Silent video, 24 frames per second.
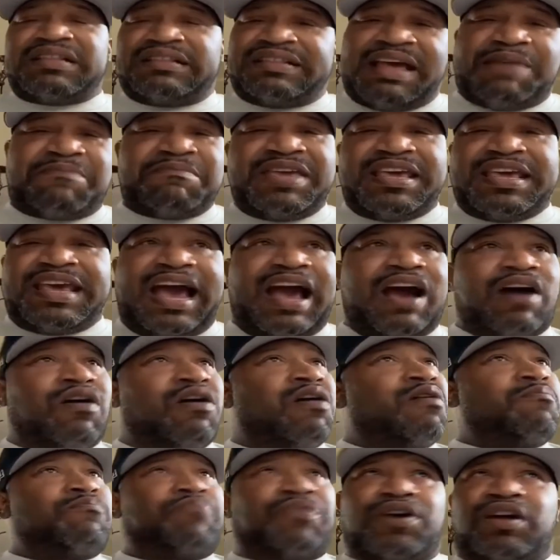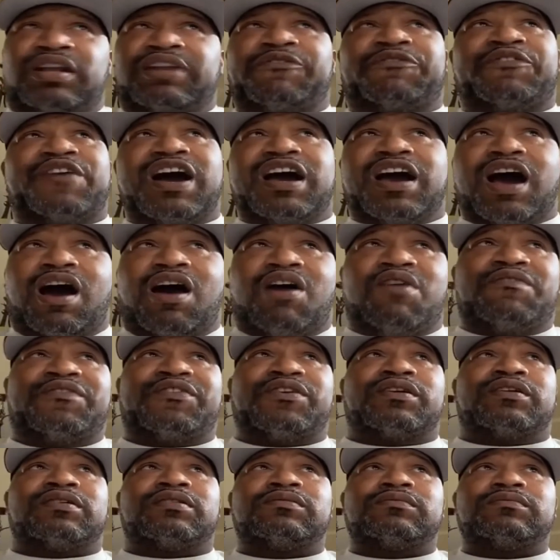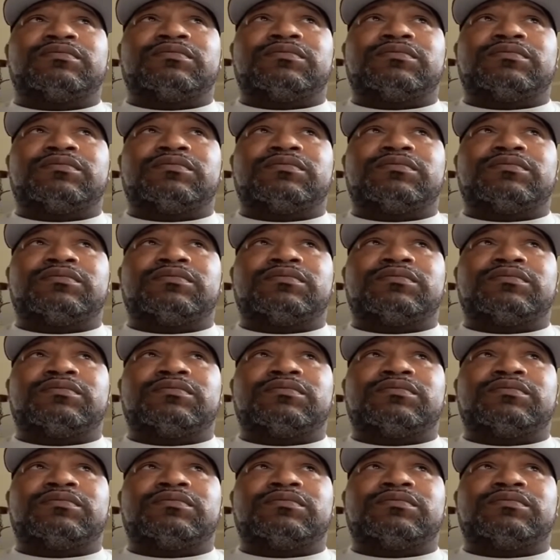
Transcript: Let me out. Pull the fuck over.